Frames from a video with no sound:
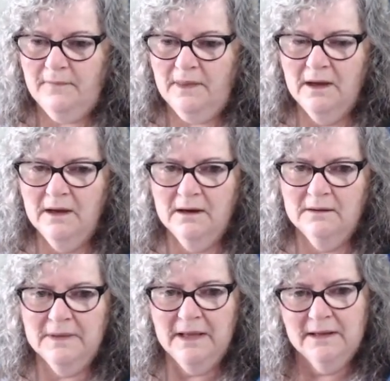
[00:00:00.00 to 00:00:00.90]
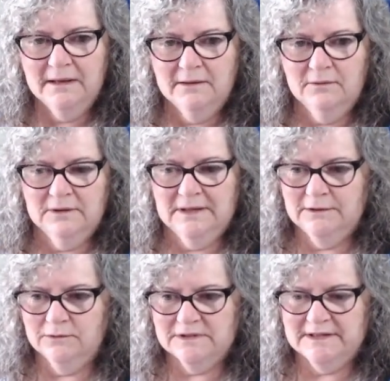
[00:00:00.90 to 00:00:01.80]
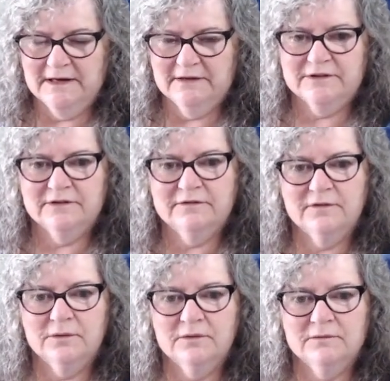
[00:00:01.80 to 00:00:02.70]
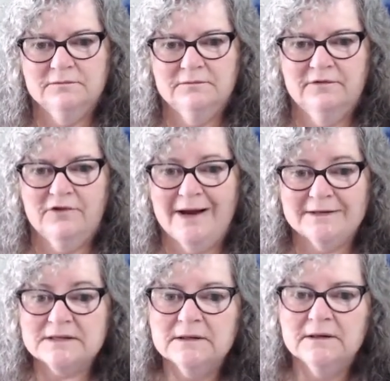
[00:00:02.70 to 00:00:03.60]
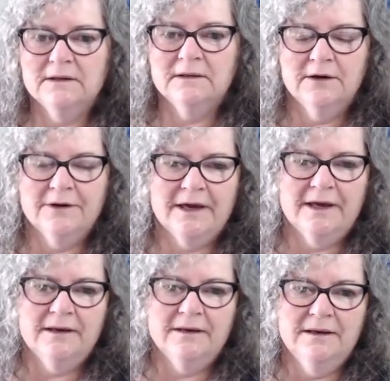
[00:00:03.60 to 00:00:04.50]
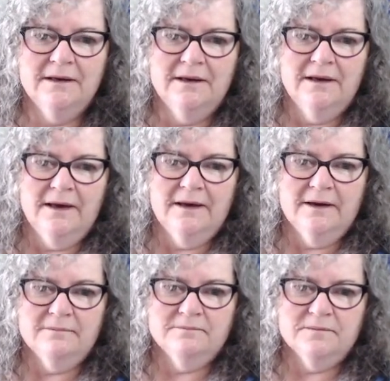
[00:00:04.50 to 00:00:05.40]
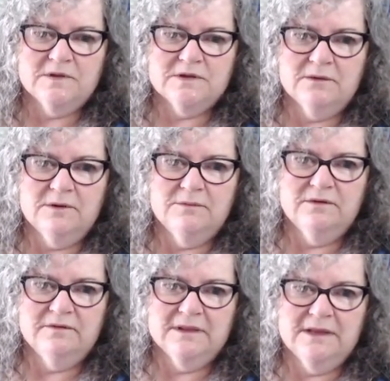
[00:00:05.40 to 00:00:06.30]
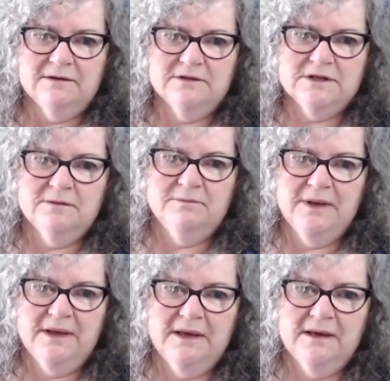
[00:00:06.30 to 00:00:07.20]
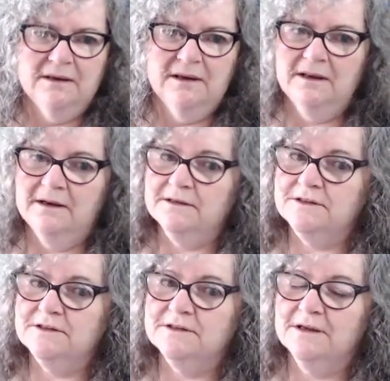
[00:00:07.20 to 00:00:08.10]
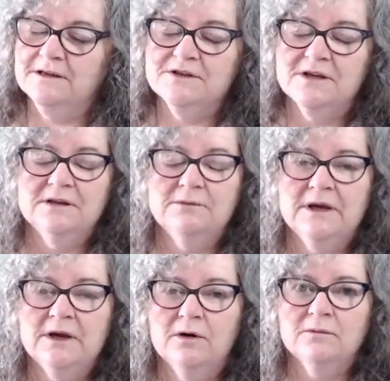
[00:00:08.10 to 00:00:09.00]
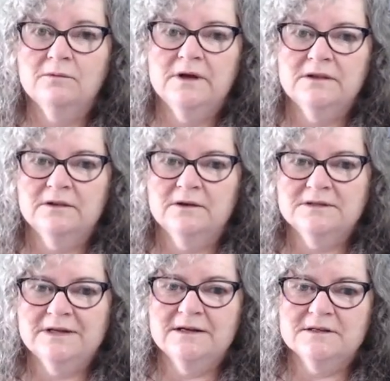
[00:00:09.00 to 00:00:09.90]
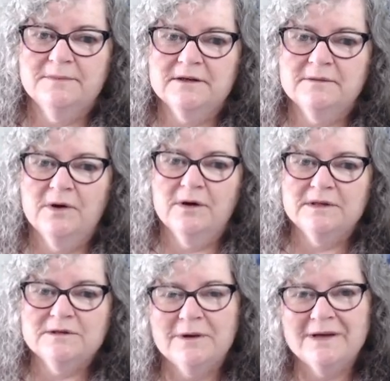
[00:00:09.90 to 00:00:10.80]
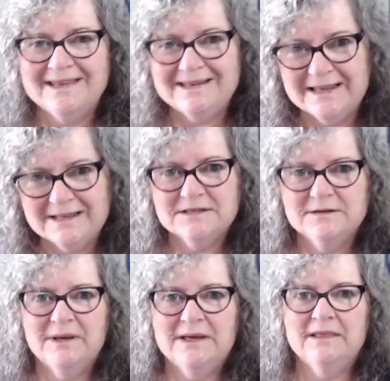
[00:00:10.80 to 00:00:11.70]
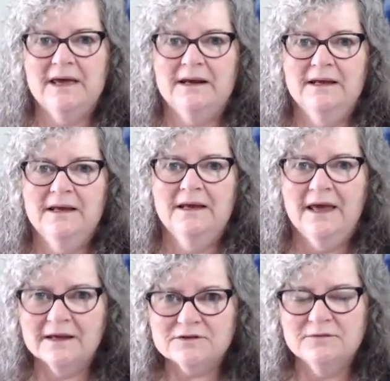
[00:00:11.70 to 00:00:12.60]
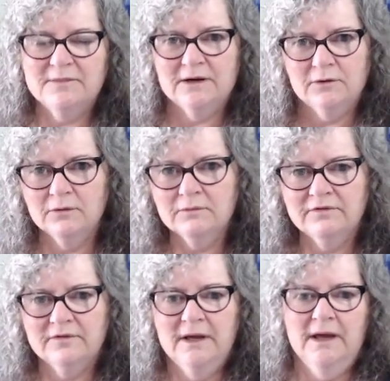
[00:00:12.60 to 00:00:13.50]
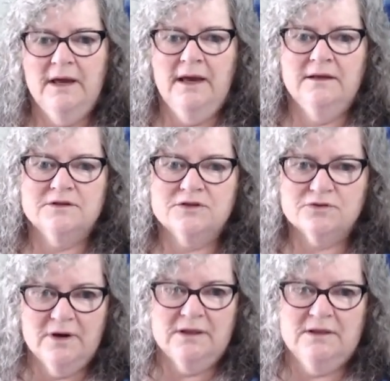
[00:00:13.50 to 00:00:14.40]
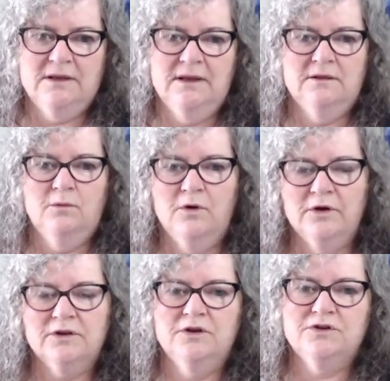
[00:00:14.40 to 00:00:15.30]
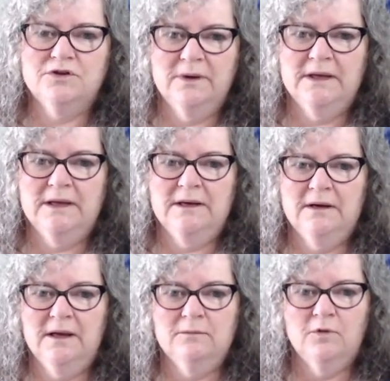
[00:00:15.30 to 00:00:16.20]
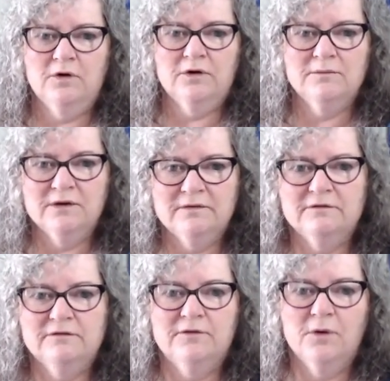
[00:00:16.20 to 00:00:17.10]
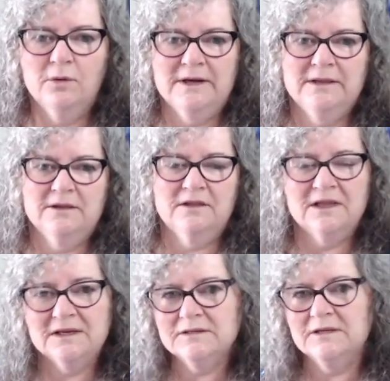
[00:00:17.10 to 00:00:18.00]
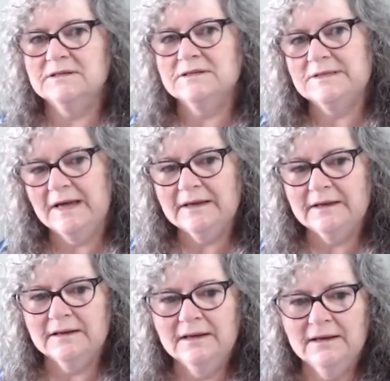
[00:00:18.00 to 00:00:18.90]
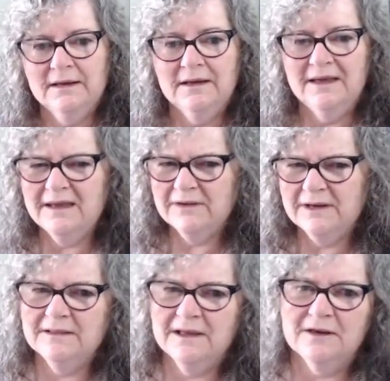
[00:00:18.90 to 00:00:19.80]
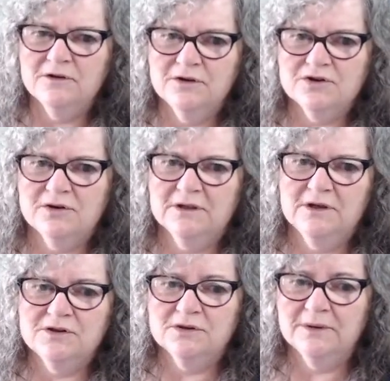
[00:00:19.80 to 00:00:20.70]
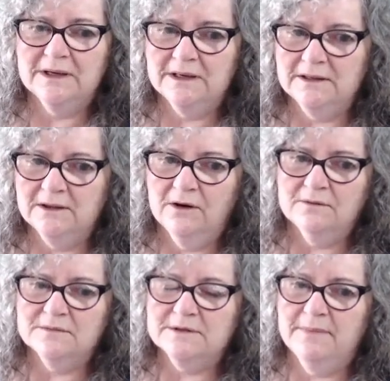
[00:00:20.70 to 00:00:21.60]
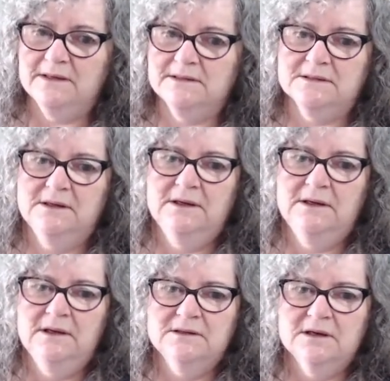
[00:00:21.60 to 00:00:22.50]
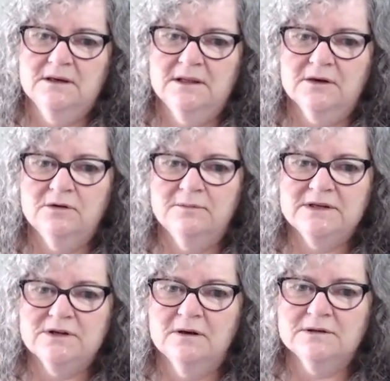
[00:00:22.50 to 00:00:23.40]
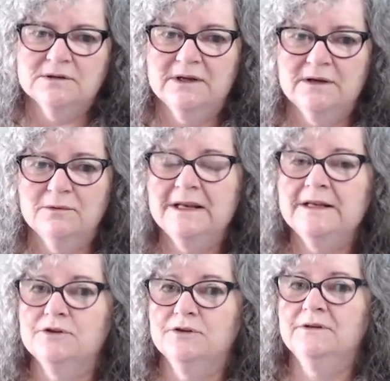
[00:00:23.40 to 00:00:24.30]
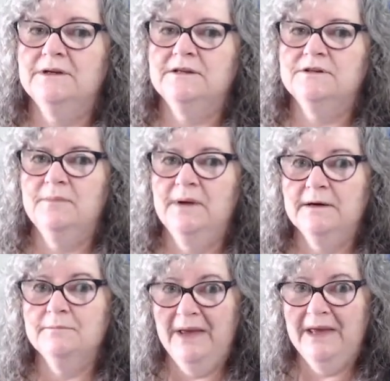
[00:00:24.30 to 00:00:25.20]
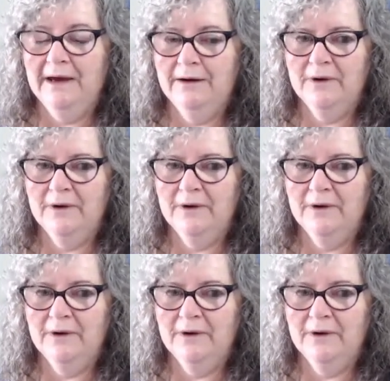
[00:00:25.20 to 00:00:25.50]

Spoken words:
or the little stuff to the forefront, okay? So we're moving then to the bear, and it's continuing on with those unexpected moments where there needs to be that extra bit of oomph and strength in the work that you're doing, in what you're moving forward, in the things that you're saying, even in that nurturing that you're doing in the home space. So there could be times where you really do need to be a bear with